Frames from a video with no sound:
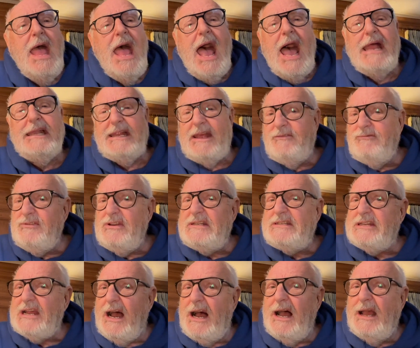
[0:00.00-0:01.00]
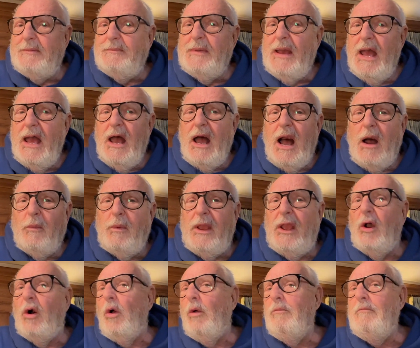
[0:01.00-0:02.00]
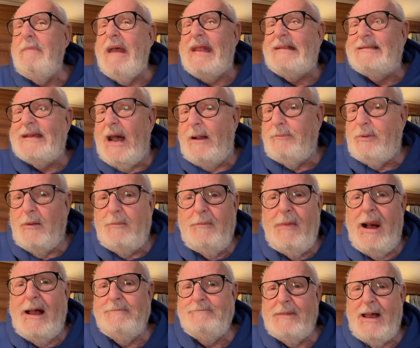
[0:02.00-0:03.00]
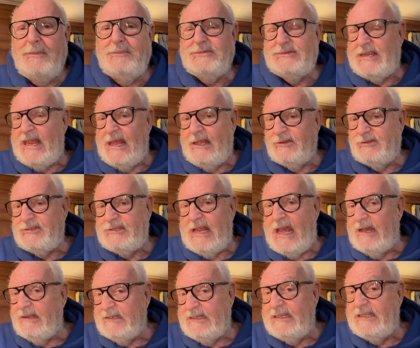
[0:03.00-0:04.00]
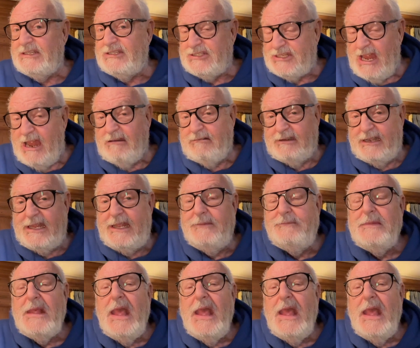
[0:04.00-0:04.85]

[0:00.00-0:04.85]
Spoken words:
And every time we all met up at my mum's house down in Surrey,